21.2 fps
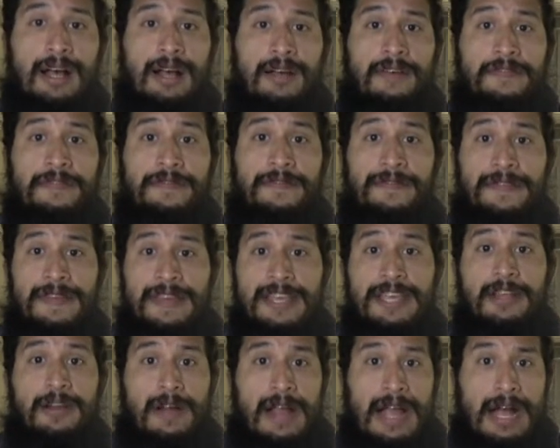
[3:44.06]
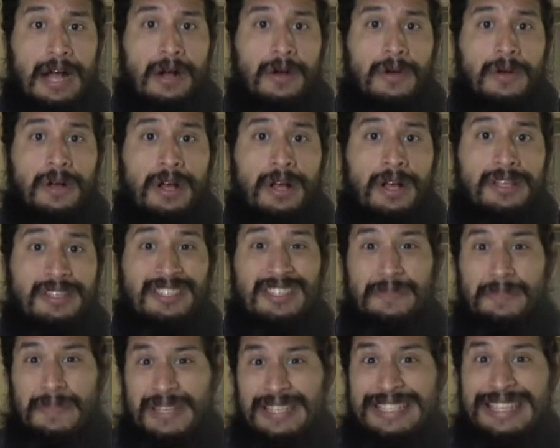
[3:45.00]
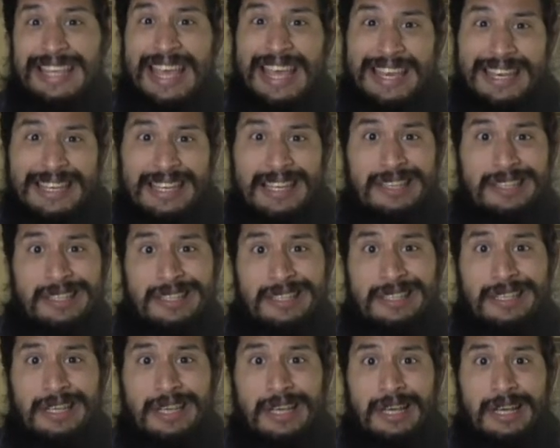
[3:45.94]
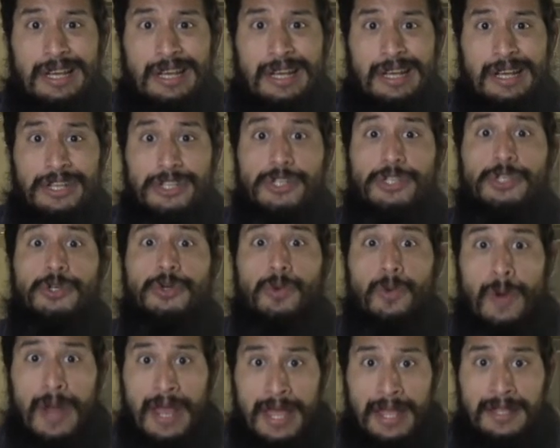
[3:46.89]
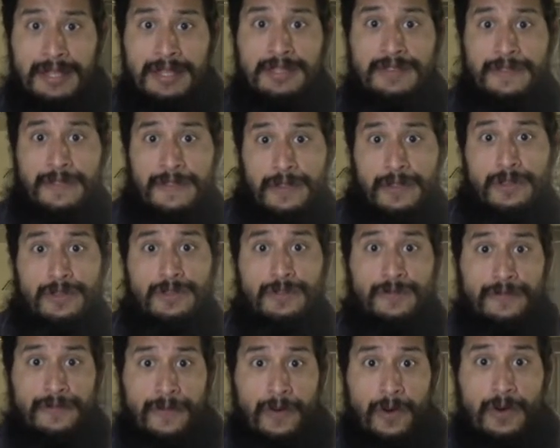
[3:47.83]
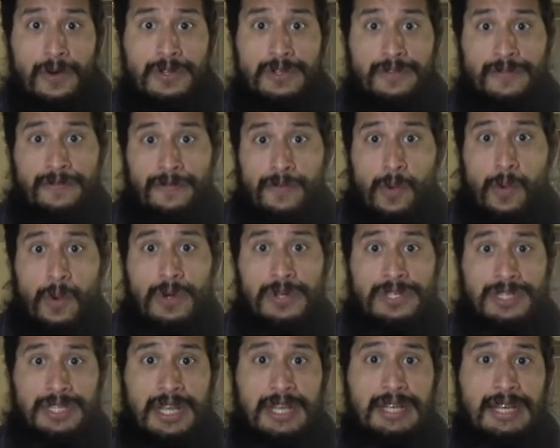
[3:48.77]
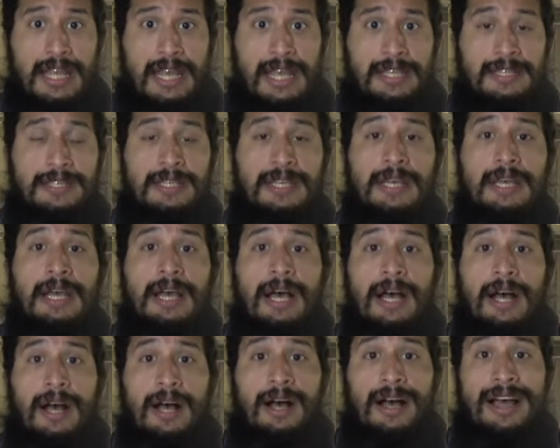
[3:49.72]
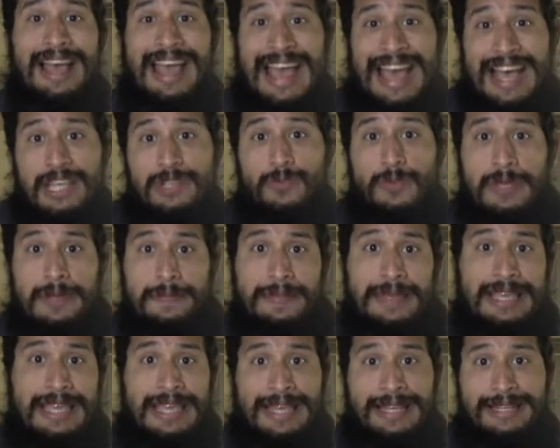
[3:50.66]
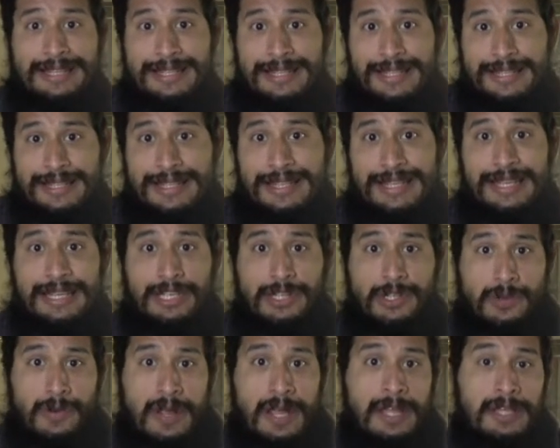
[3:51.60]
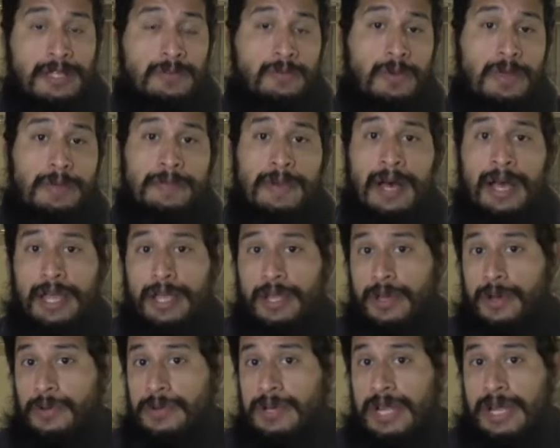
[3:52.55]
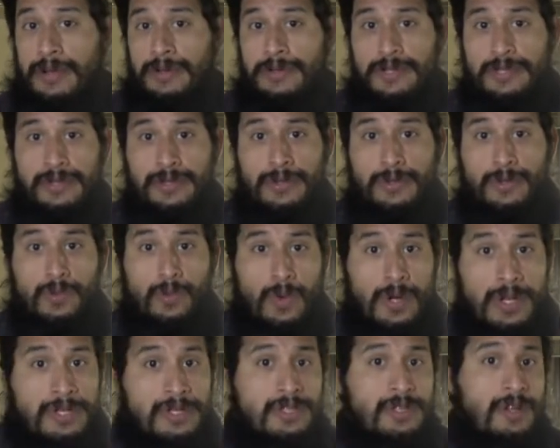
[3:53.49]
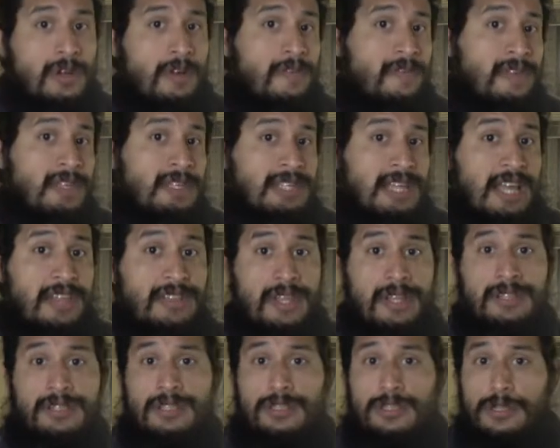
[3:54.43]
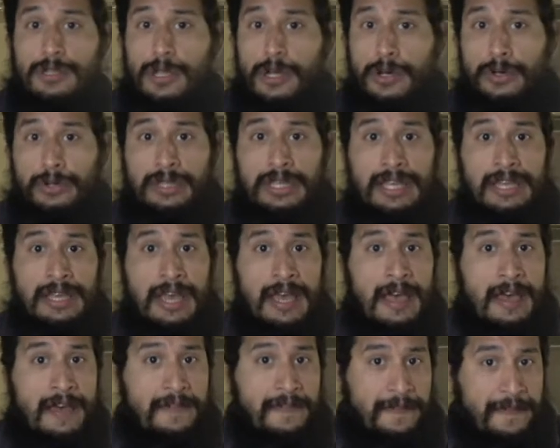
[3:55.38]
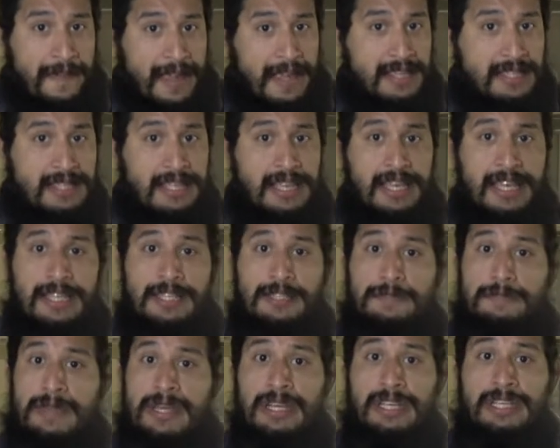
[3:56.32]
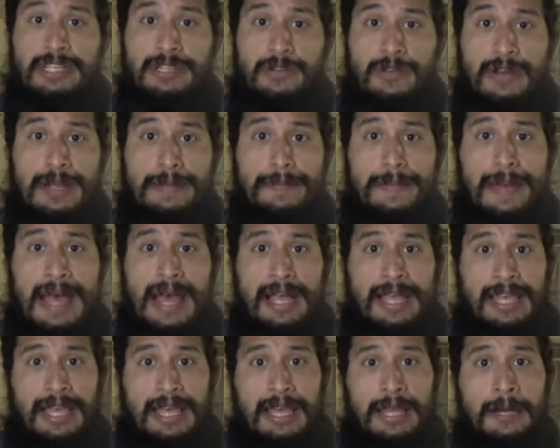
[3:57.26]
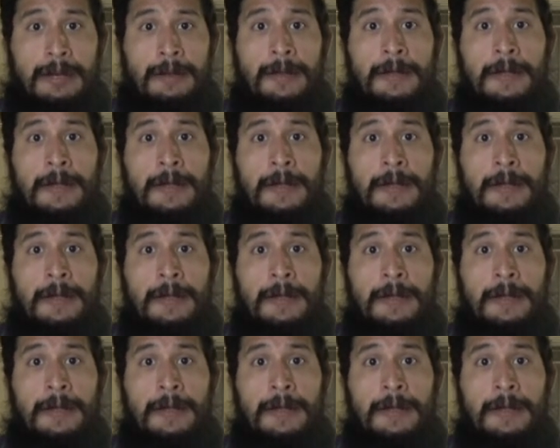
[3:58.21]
figure out some attendance trends for this first 4 Sundays. As we begin to see trends, we might go down to 1 service and then slowly phase kids ministry back in.